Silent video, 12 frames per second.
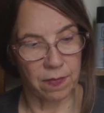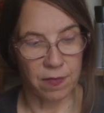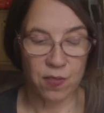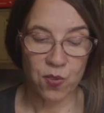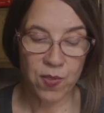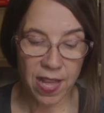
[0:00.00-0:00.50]

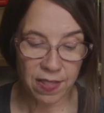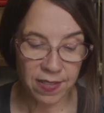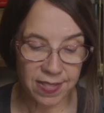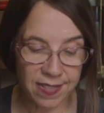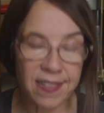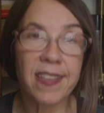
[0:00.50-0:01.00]
So that
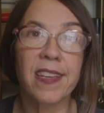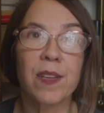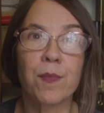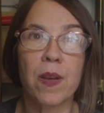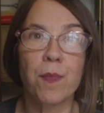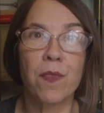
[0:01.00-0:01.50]
looks
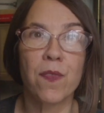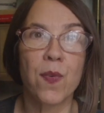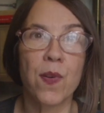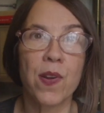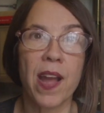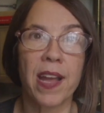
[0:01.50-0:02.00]
clean, but
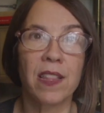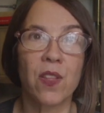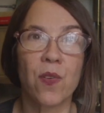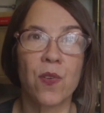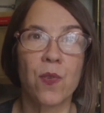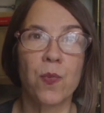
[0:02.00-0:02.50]
before I
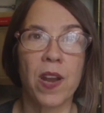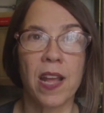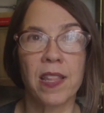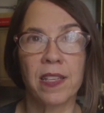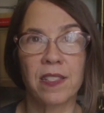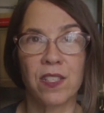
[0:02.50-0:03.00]
load, what I
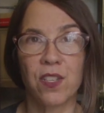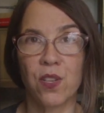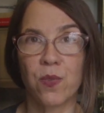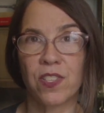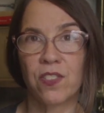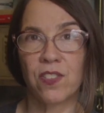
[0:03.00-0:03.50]
like to
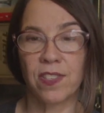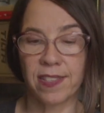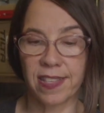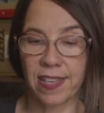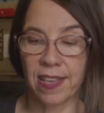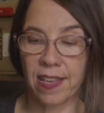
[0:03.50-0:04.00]
do is
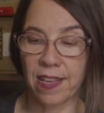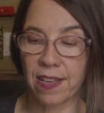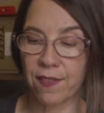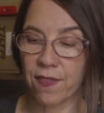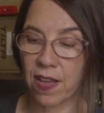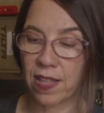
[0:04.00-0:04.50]
just
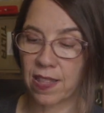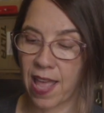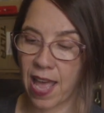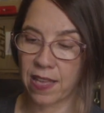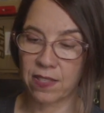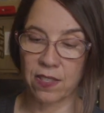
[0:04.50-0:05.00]
give a
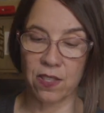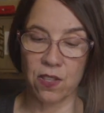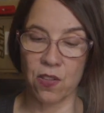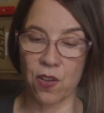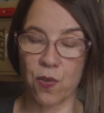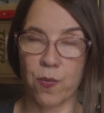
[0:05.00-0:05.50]
last
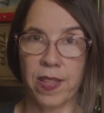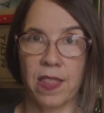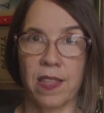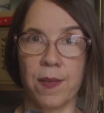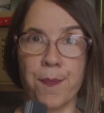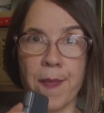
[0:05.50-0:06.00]
look
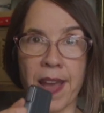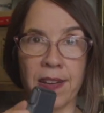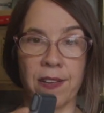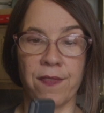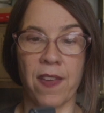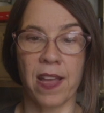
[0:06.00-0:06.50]
with the
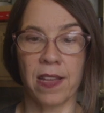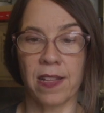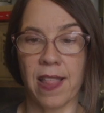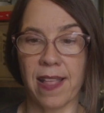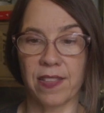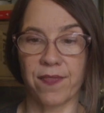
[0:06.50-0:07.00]
magnifying
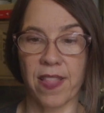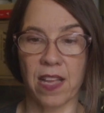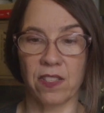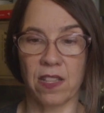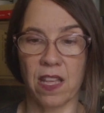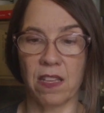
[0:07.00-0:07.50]
glass
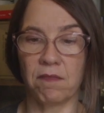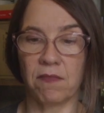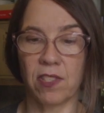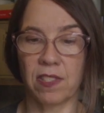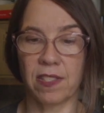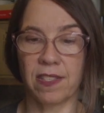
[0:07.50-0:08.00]
flashlight,
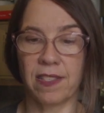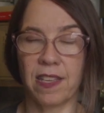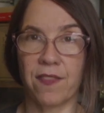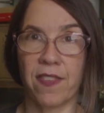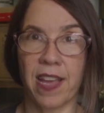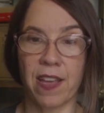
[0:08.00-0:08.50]
just to
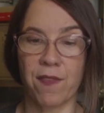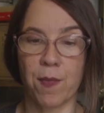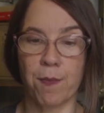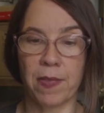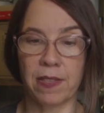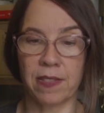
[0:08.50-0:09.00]
see if I
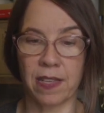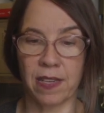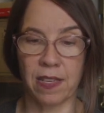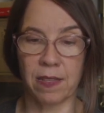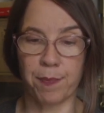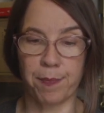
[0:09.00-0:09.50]
haven't missed
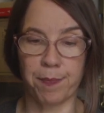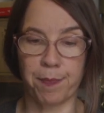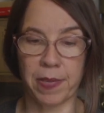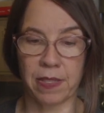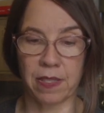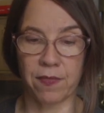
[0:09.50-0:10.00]
any
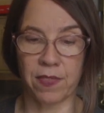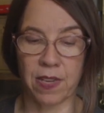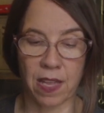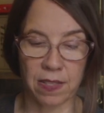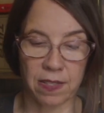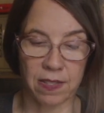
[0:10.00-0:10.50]
bits of
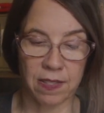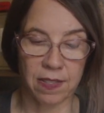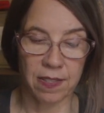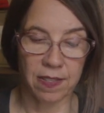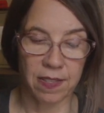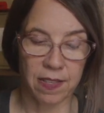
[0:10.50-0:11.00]
dust
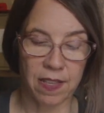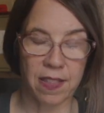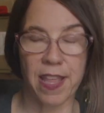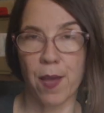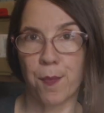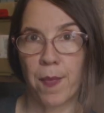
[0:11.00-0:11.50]

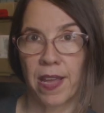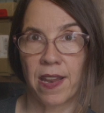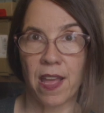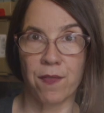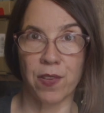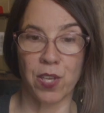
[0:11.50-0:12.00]
that might
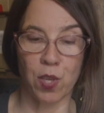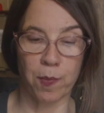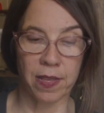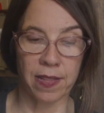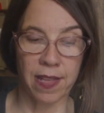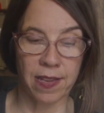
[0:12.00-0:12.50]
have
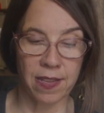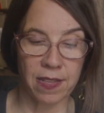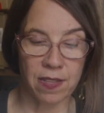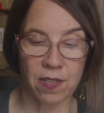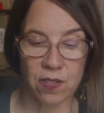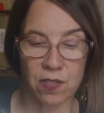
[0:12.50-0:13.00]

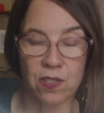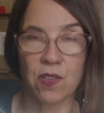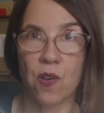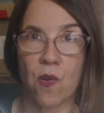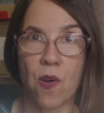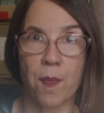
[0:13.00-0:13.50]
accumulated.
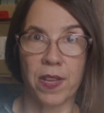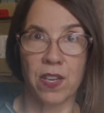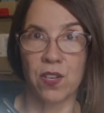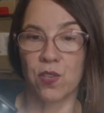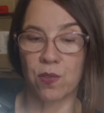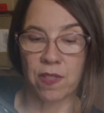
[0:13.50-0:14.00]
So I'm
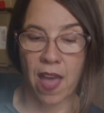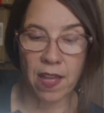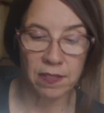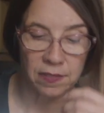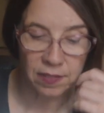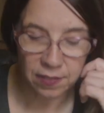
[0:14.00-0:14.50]
gonna do that.